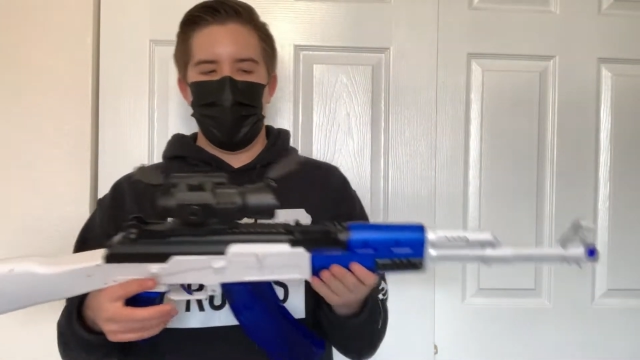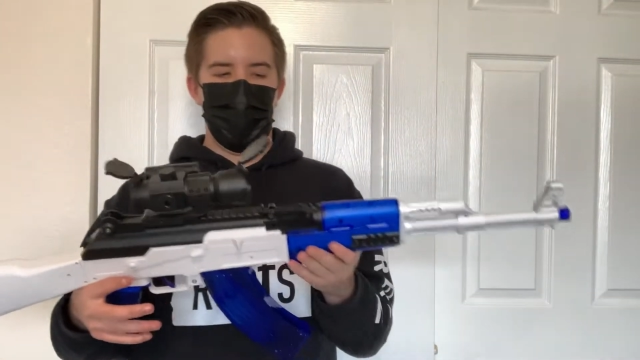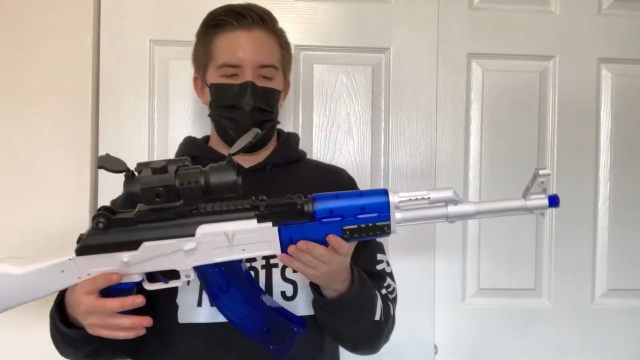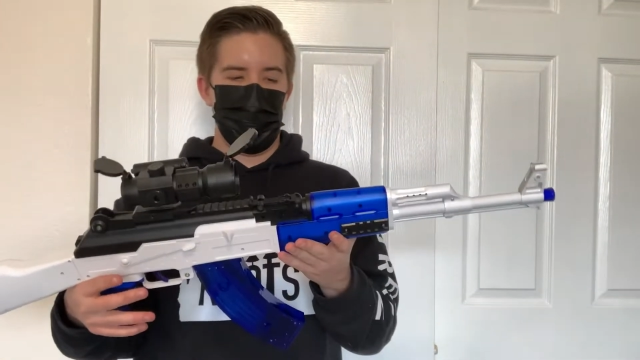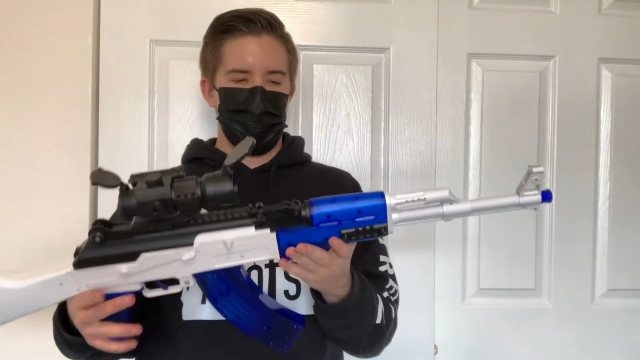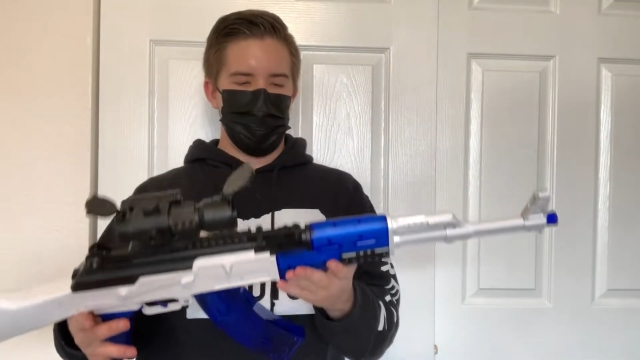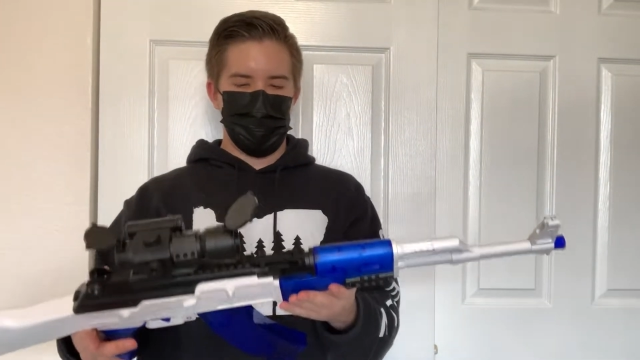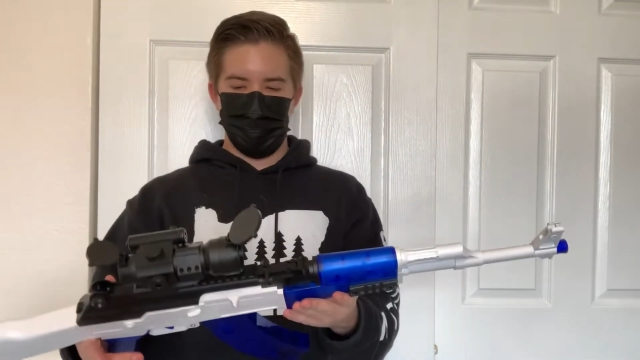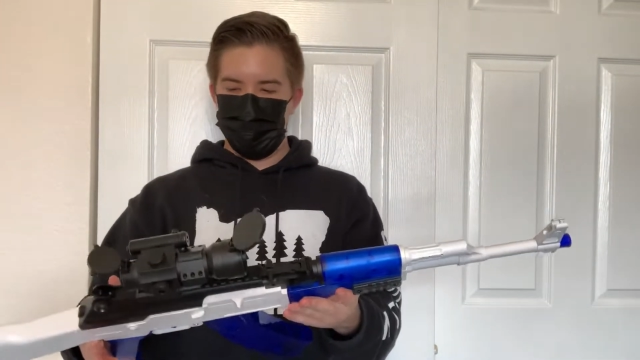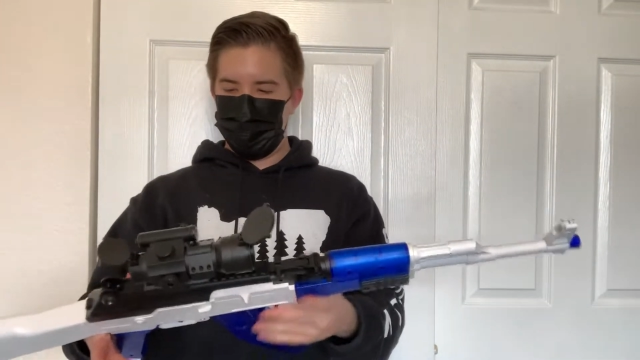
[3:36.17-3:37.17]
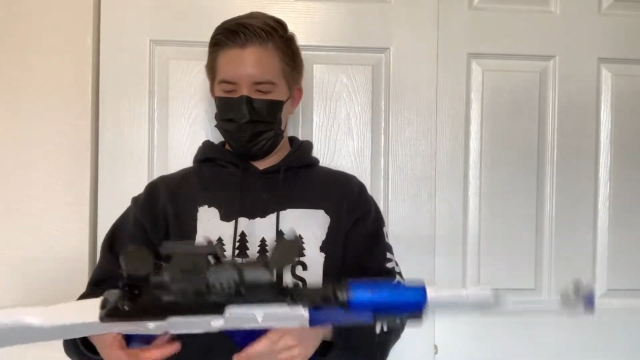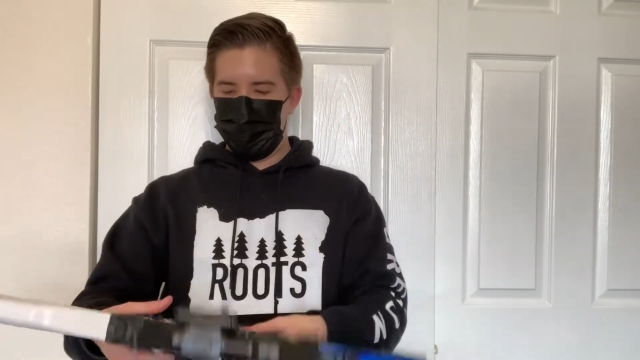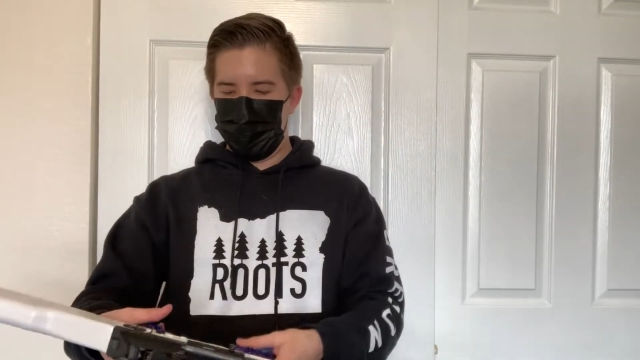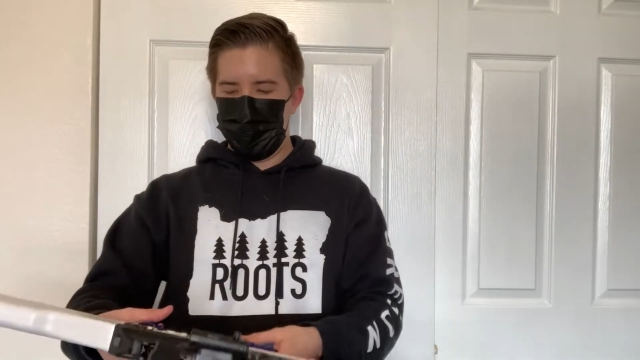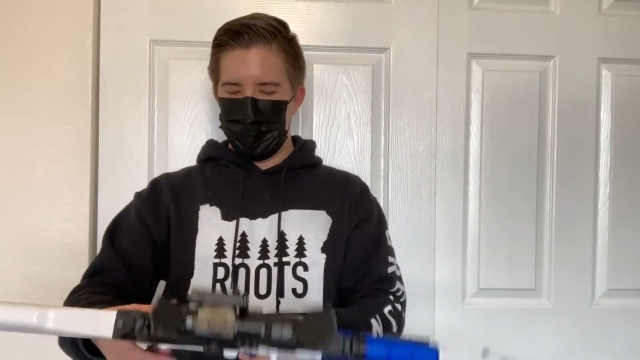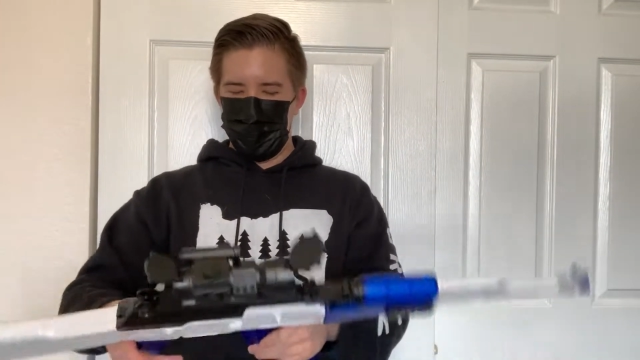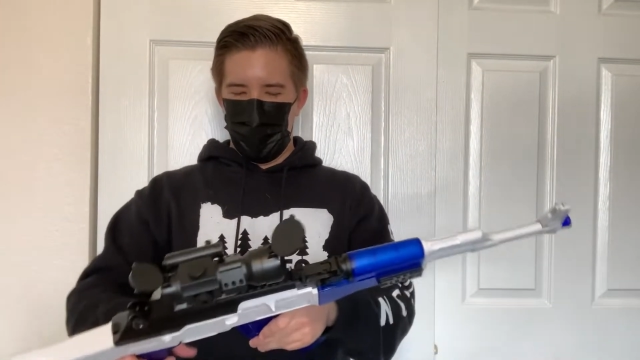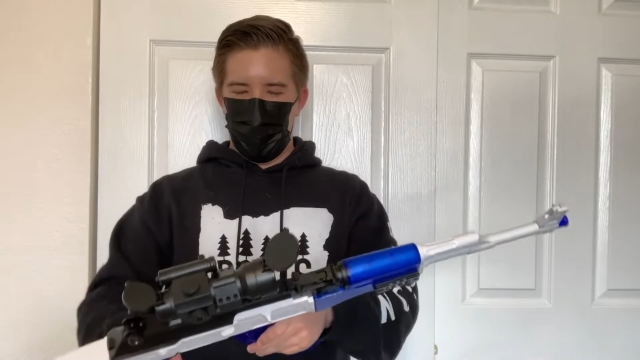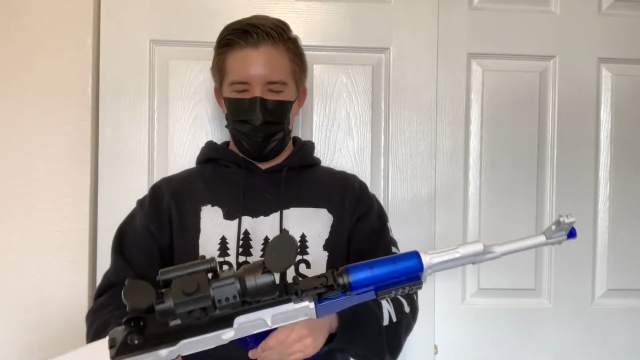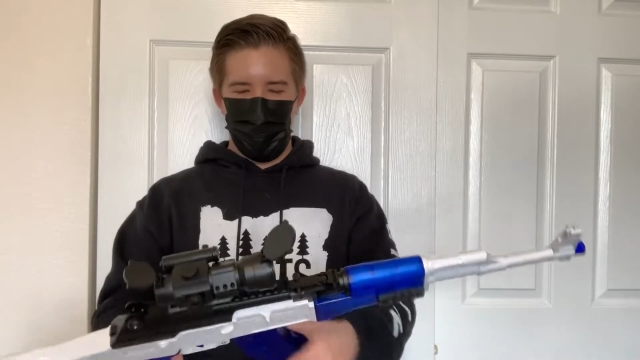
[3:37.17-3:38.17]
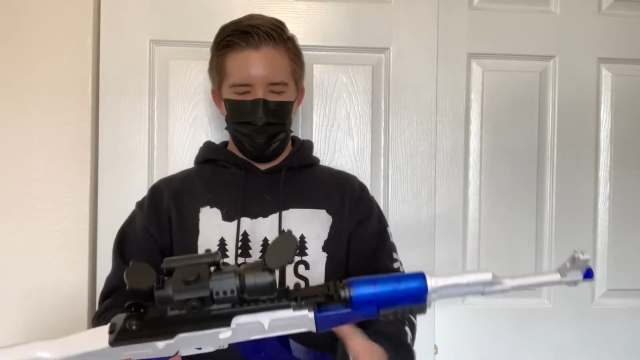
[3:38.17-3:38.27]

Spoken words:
and what